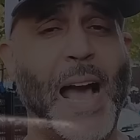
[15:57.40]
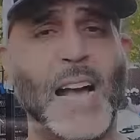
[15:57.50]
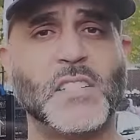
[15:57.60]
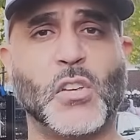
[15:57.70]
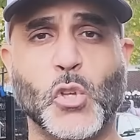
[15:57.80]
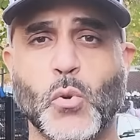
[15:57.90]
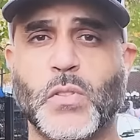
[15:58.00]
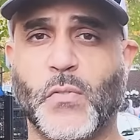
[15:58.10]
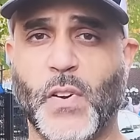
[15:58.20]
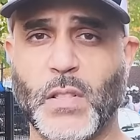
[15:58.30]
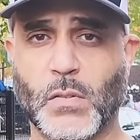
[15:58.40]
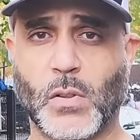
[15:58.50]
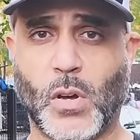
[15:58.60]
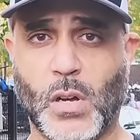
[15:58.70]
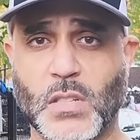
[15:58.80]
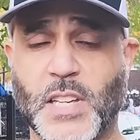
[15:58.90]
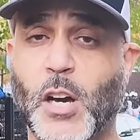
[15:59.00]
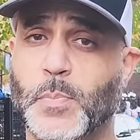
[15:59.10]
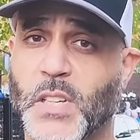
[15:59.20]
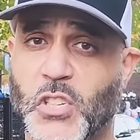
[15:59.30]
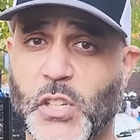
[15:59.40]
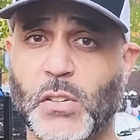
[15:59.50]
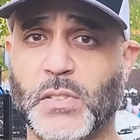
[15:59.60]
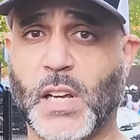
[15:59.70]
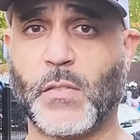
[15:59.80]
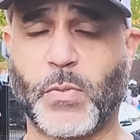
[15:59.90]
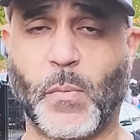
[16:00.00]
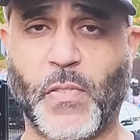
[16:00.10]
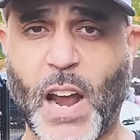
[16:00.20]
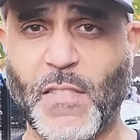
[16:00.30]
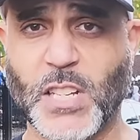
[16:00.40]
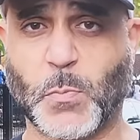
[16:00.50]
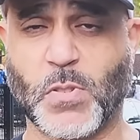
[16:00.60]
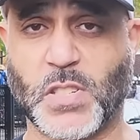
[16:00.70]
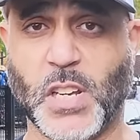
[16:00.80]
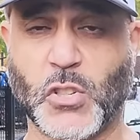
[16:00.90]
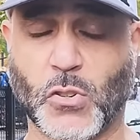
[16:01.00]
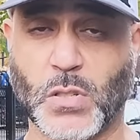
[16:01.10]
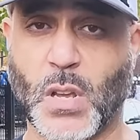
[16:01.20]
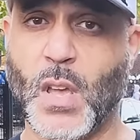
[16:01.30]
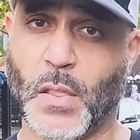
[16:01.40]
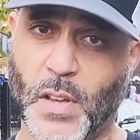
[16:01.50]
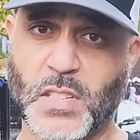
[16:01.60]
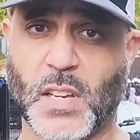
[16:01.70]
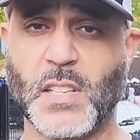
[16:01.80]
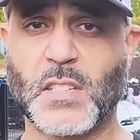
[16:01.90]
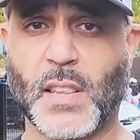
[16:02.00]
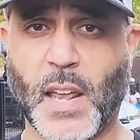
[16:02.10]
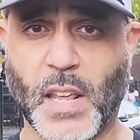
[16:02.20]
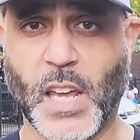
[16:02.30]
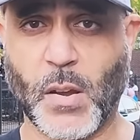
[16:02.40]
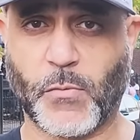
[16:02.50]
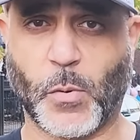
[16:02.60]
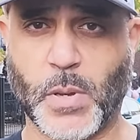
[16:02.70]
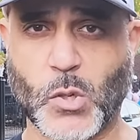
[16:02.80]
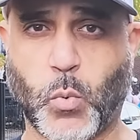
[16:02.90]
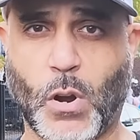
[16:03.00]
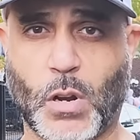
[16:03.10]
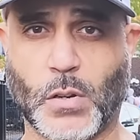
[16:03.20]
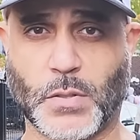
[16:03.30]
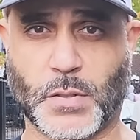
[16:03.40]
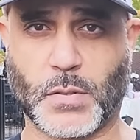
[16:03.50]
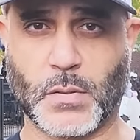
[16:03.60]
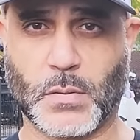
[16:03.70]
as the youth offender laws helped to shield them from various procedures, thus insulating him from his workers.